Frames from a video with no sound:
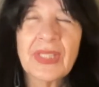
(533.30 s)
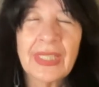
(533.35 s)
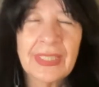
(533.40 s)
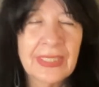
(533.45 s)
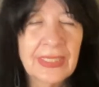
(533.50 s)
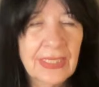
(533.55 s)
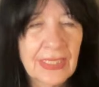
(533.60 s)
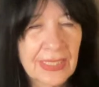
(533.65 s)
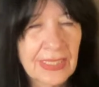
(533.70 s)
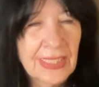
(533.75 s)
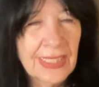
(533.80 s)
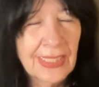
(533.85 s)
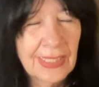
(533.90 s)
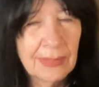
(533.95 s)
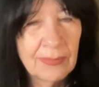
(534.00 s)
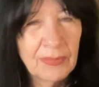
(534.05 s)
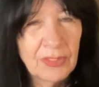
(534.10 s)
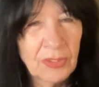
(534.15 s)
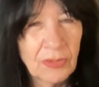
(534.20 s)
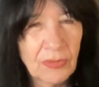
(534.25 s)
I think I
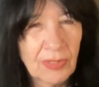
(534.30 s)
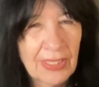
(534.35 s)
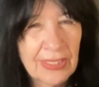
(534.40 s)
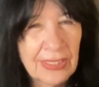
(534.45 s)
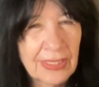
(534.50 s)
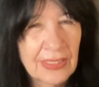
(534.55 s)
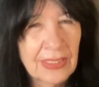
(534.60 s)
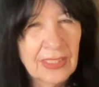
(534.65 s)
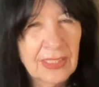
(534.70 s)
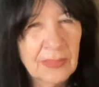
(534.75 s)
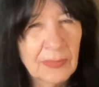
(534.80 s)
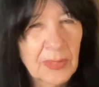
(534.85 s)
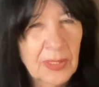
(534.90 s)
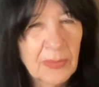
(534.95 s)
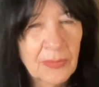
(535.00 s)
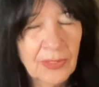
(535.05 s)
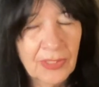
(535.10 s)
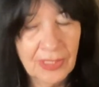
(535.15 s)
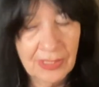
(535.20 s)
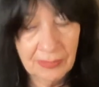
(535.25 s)
came to writing this
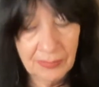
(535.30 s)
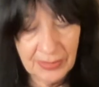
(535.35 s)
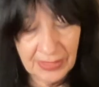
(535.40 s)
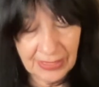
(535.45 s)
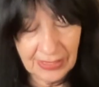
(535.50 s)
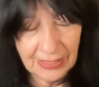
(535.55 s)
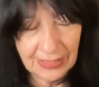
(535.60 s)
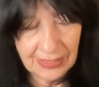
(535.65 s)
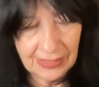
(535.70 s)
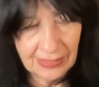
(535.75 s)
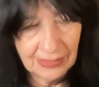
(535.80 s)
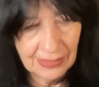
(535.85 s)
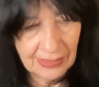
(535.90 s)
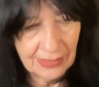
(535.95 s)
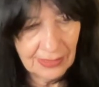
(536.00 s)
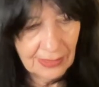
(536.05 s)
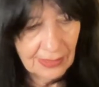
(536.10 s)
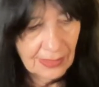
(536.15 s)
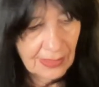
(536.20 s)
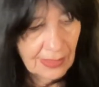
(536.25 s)
memoir
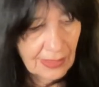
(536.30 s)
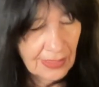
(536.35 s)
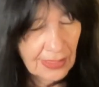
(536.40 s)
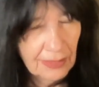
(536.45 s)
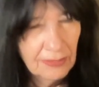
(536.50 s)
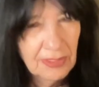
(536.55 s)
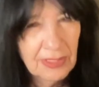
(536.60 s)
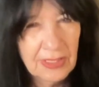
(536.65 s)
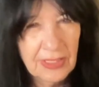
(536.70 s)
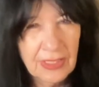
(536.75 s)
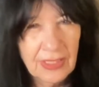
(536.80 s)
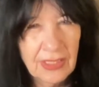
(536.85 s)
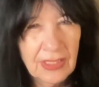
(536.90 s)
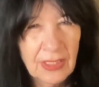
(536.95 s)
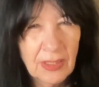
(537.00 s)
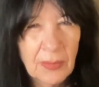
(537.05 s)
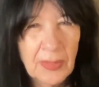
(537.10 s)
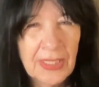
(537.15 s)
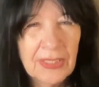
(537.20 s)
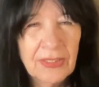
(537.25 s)
because I was
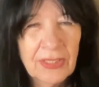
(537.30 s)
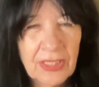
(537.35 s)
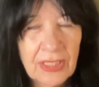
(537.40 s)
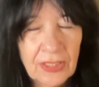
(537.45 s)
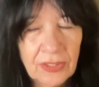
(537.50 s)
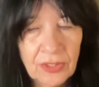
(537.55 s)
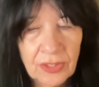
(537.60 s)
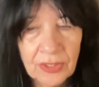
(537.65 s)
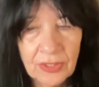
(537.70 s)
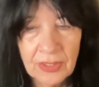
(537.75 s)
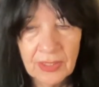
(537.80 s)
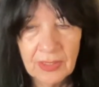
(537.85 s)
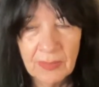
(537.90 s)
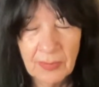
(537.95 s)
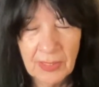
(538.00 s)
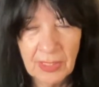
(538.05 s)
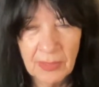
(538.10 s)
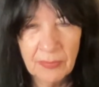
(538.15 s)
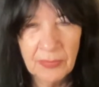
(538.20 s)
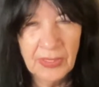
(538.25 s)
thinking about teachers,
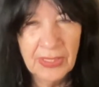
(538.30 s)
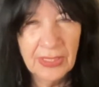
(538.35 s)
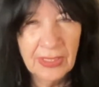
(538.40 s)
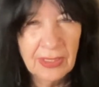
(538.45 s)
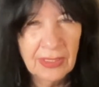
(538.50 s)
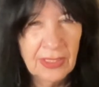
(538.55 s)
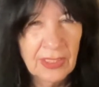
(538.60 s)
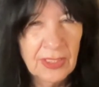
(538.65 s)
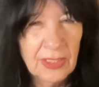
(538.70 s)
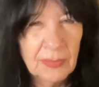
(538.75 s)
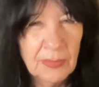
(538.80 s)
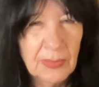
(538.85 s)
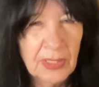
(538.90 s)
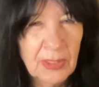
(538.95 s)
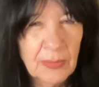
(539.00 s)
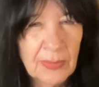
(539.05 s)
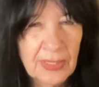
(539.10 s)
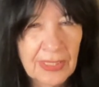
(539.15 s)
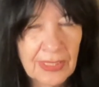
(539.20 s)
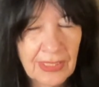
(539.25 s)
about being at this
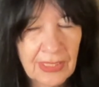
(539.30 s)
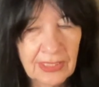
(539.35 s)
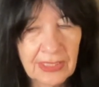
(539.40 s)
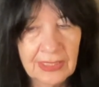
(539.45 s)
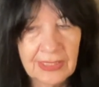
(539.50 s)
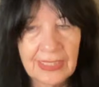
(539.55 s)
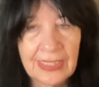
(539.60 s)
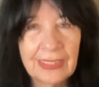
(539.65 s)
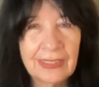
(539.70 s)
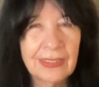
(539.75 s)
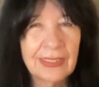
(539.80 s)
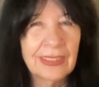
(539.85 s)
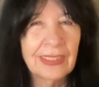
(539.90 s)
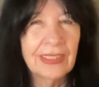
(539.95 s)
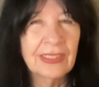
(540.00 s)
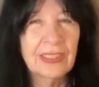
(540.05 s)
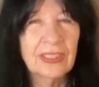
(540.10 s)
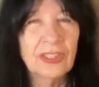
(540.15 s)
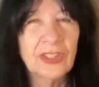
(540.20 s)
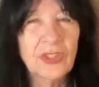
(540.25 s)
moment, standing
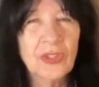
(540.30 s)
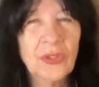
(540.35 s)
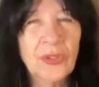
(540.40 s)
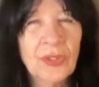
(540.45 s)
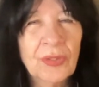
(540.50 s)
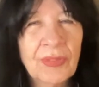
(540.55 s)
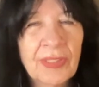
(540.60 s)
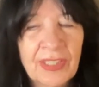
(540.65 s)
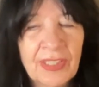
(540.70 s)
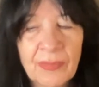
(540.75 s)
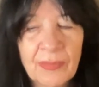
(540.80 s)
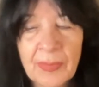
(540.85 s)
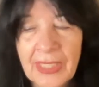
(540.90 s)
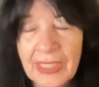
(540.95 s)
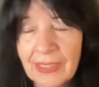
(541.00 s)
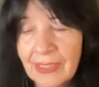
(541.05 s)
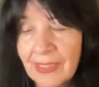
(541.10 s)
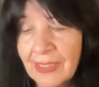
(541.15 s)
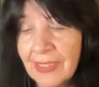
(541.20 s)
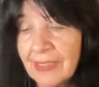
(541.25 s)
at this doorway of
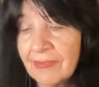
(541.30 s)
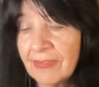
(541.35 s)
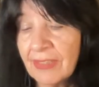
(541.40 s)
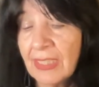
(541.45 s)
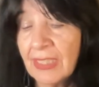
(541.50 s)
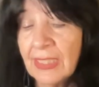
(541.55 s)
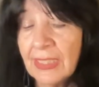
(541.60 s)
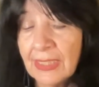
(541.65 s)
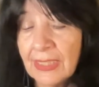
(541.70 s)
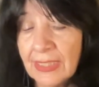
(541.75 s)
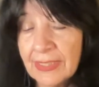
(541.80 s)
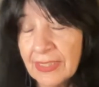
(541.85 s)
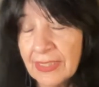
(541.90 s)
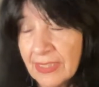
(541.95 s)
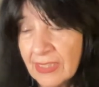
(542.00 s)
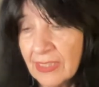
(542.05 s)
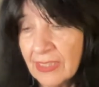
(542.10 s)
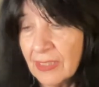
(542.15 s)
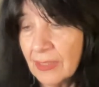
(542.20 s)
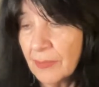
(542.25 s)
my life and
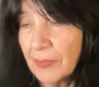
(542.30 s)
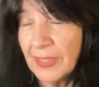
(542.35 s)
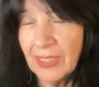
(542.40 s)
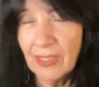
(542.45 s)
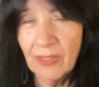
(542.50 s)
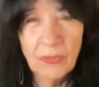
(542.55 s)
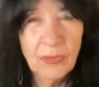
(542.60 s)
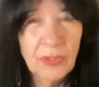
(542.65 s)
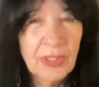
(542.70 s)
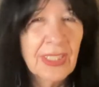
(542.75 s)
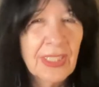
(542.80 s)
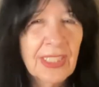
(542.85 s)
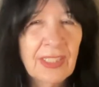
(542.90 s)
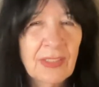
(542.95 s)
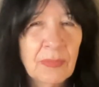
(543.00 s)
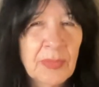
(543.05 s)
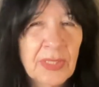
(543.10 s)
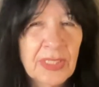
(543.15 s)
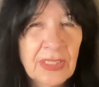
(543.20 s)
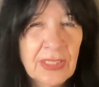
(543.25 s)
thinking about what I
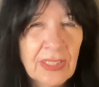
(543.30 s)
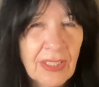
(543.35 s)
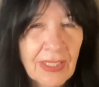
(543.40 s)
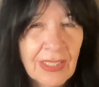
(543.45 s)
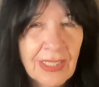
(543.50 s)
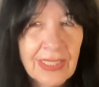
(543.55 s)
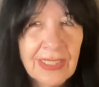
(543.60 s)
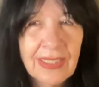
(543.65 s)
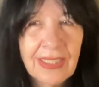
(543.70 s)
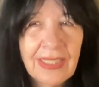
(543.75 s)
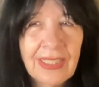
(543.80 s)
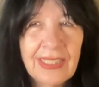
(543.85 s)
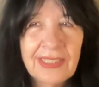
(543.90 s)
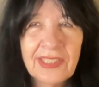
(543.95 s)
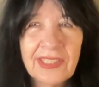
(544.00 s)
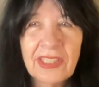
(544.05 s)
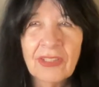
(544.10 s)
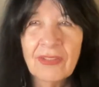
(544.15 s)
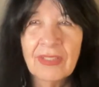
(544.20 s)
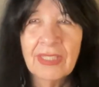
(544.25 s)
have been taught
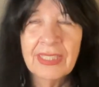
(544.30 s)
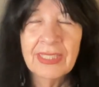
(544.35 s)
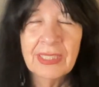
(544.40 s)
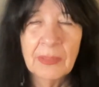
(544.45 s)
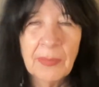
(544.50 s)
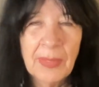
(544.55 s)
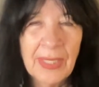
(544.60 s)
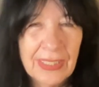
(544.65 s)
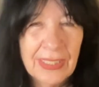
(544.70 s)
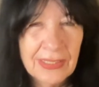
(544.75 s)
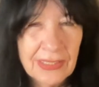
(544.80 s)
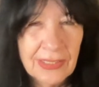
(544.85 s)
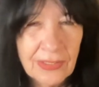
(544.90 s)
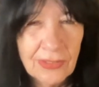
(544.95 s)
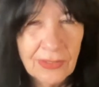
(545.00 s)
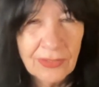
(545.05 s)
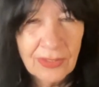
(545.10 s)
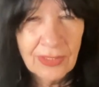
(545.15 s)
so I could pass it